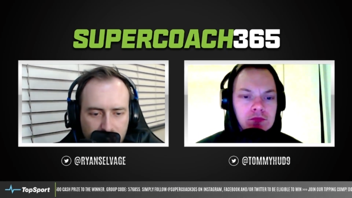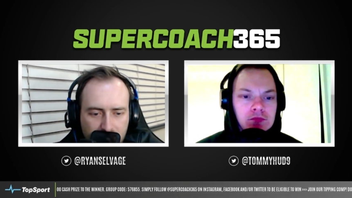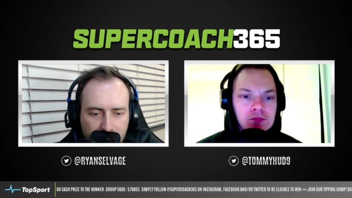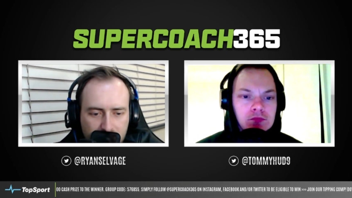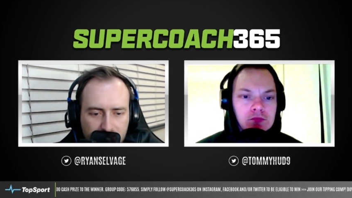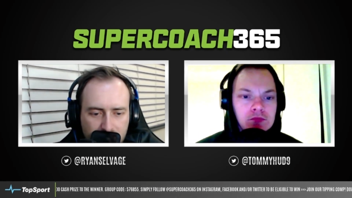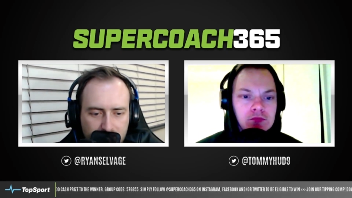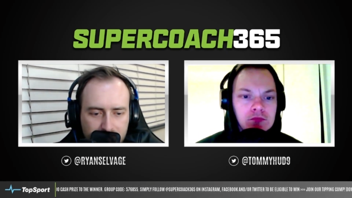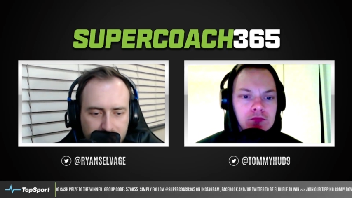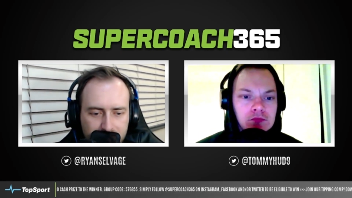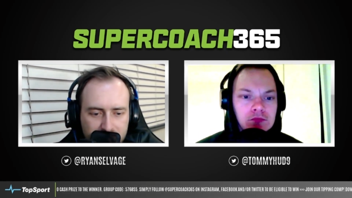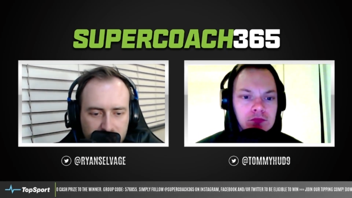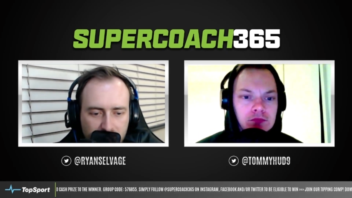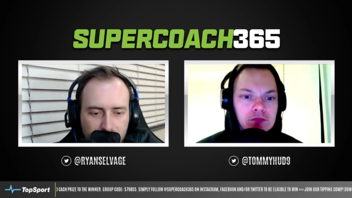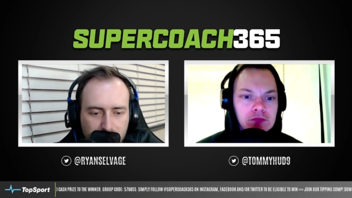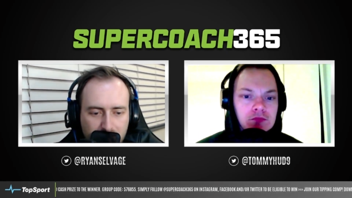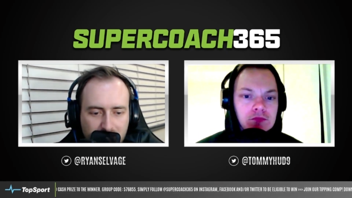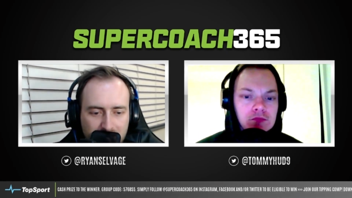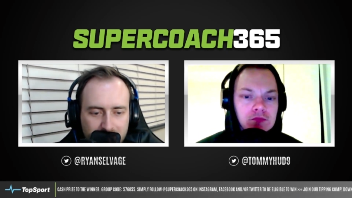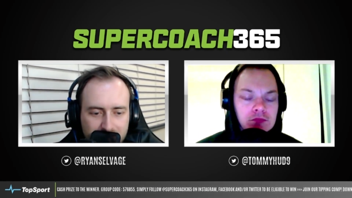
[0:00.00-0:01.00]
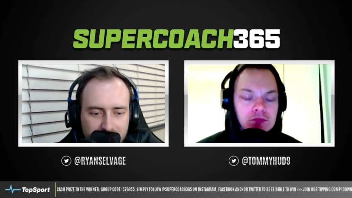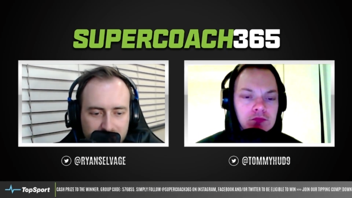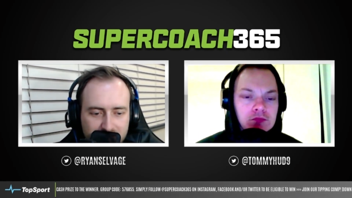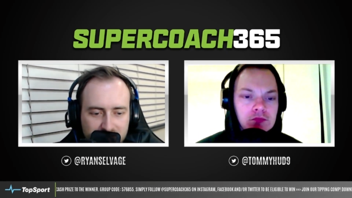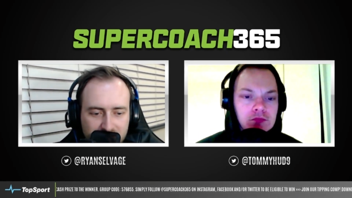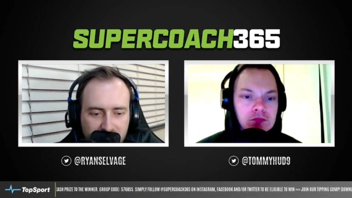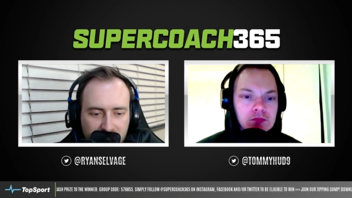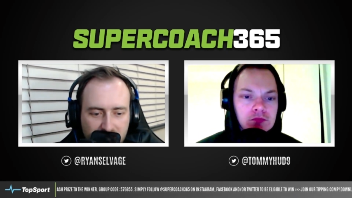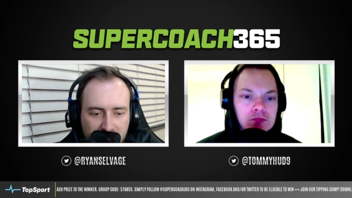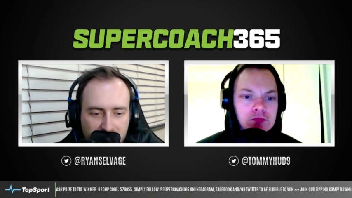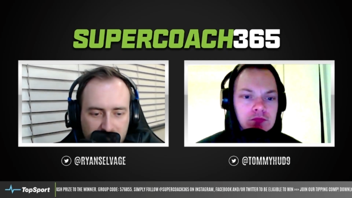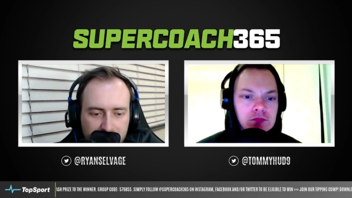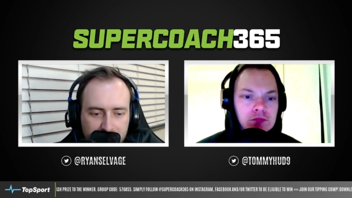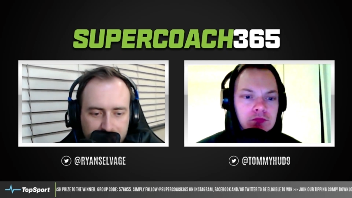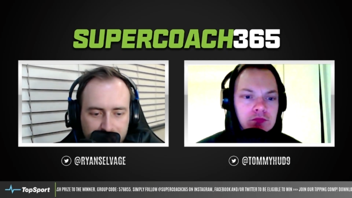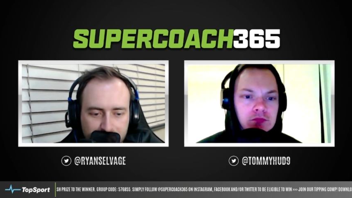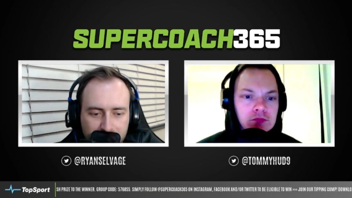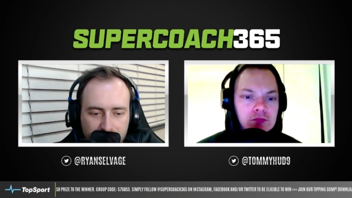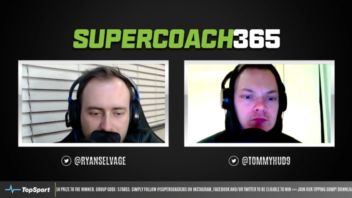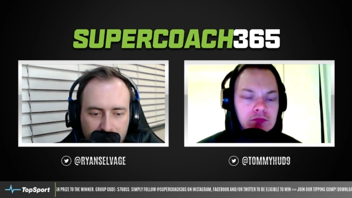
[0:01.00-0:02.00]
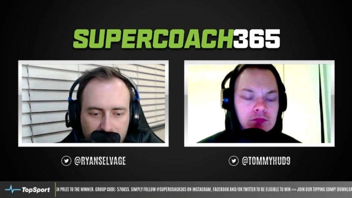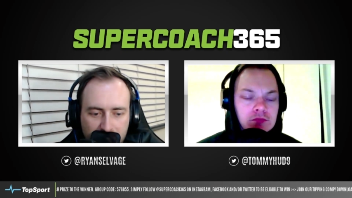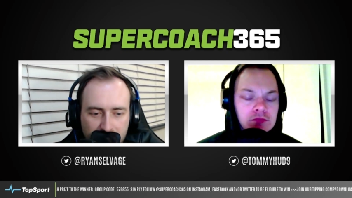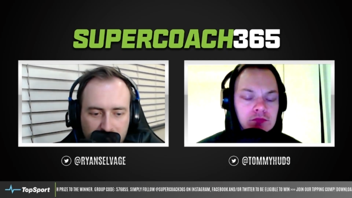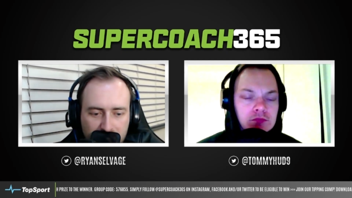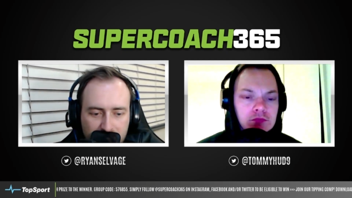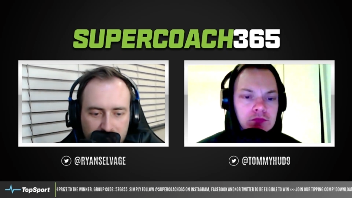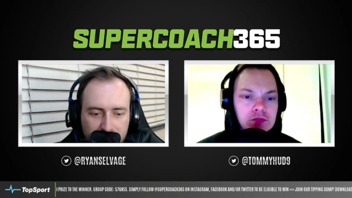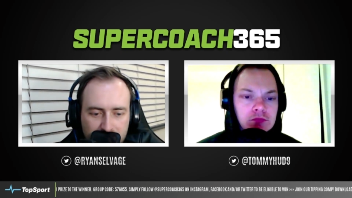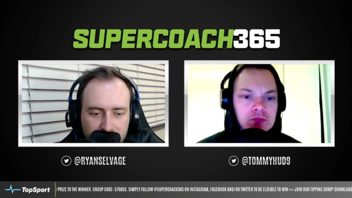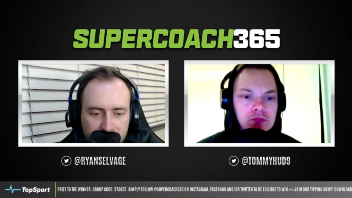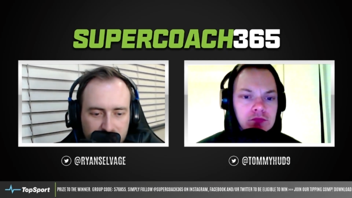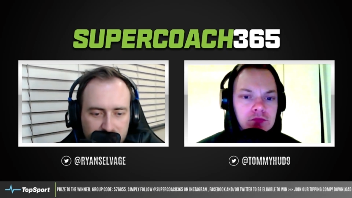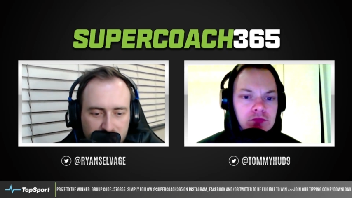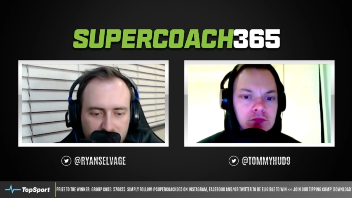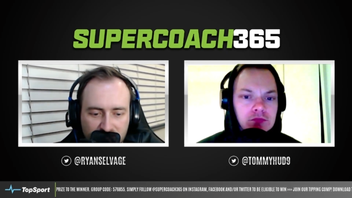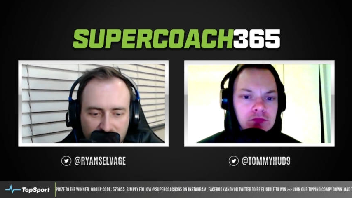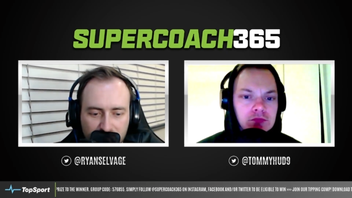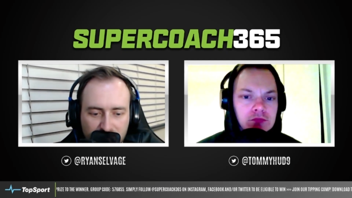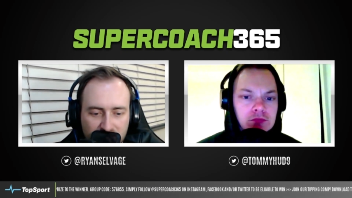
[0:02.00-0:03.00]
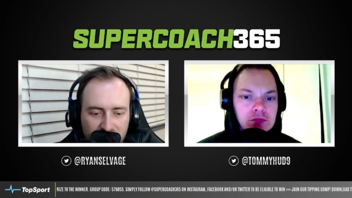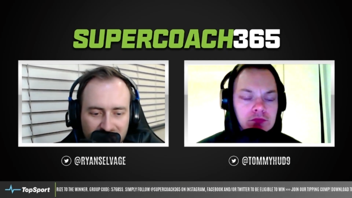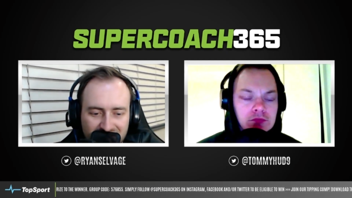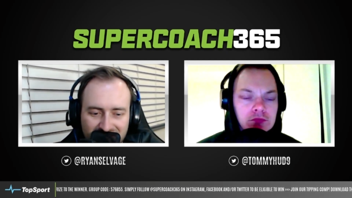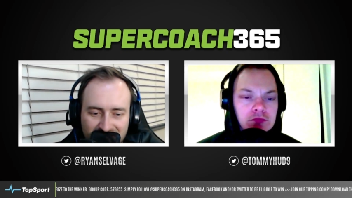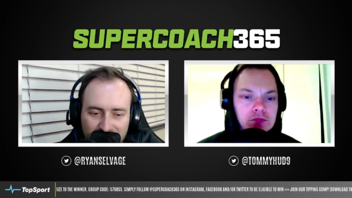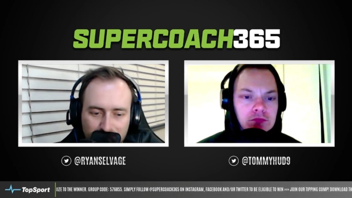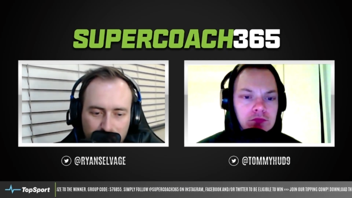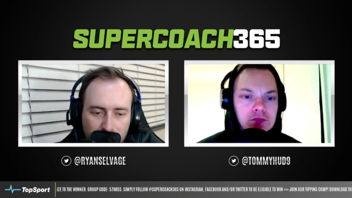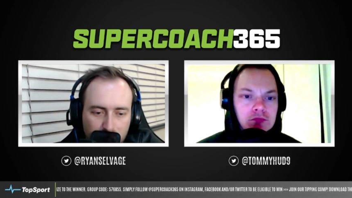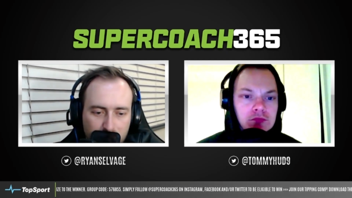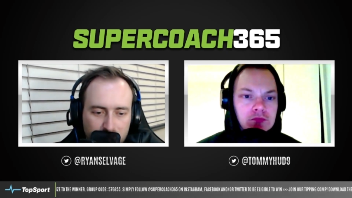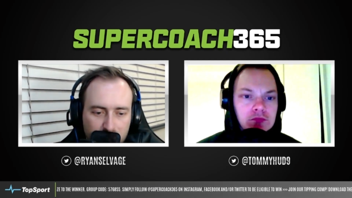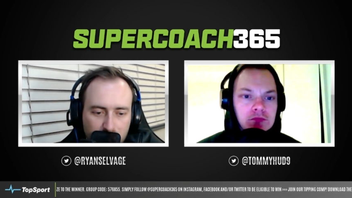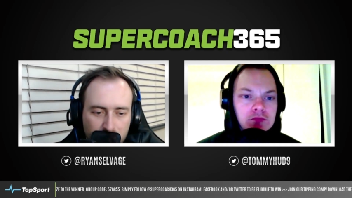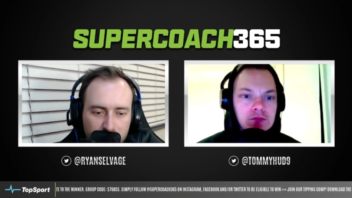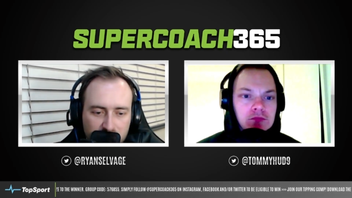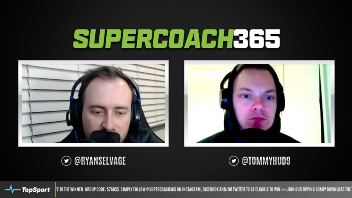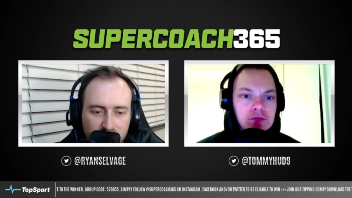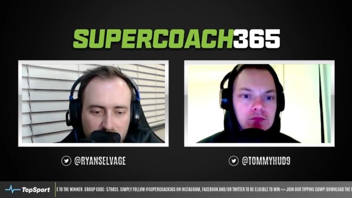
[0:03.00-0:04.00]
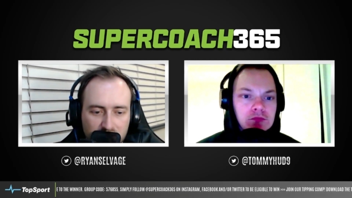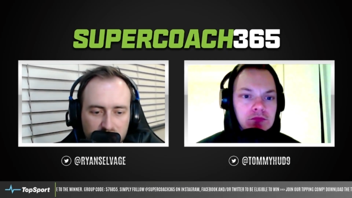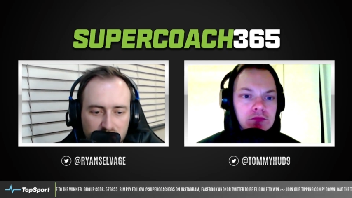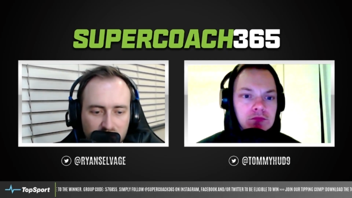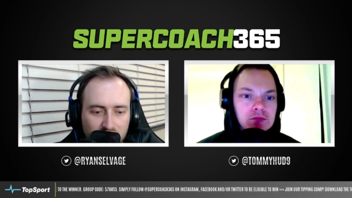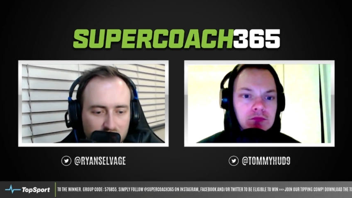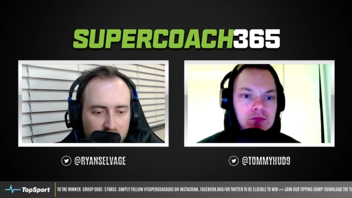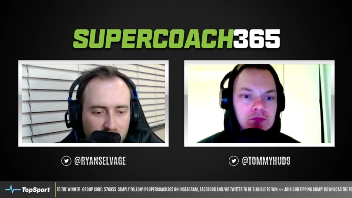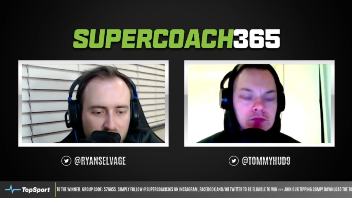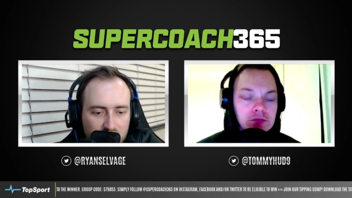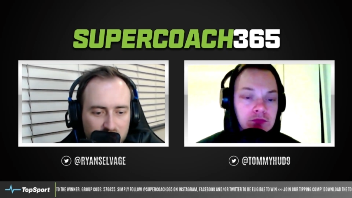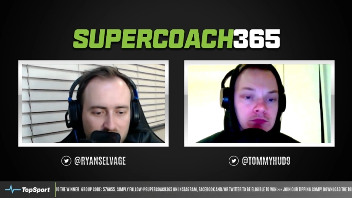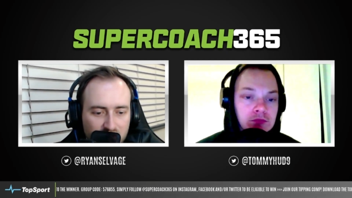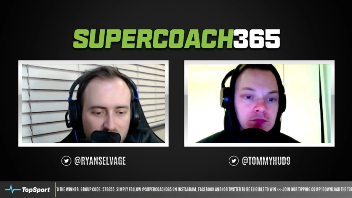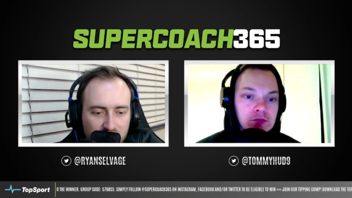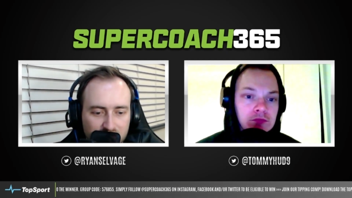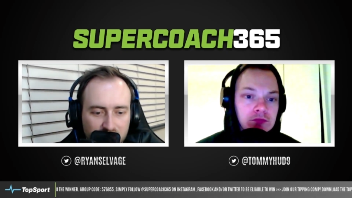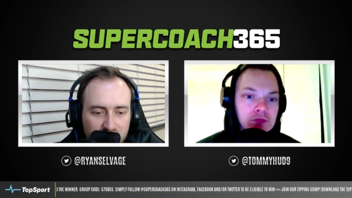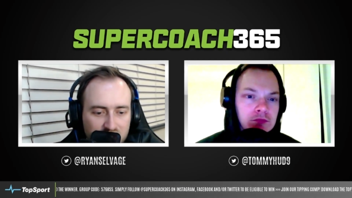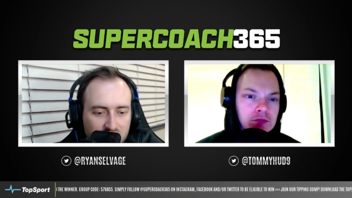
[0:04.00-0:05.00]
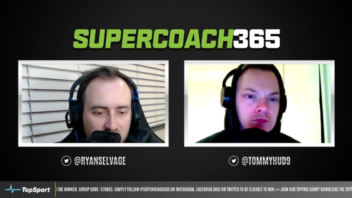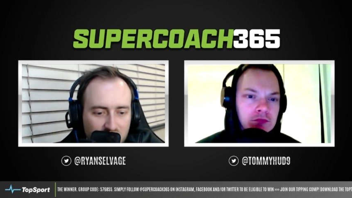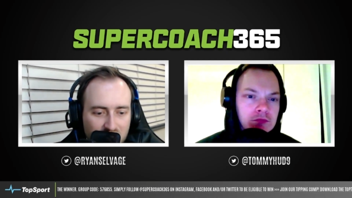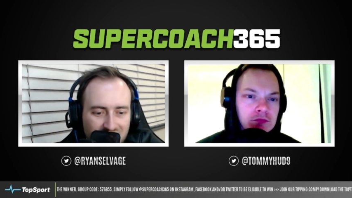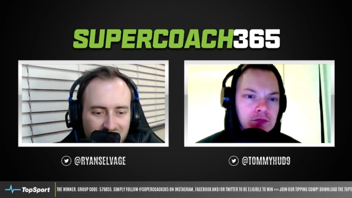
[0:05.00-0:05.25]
Speaker 1: Um, so Madden's there, and I mean, there's probably not too much Supercoach relevance.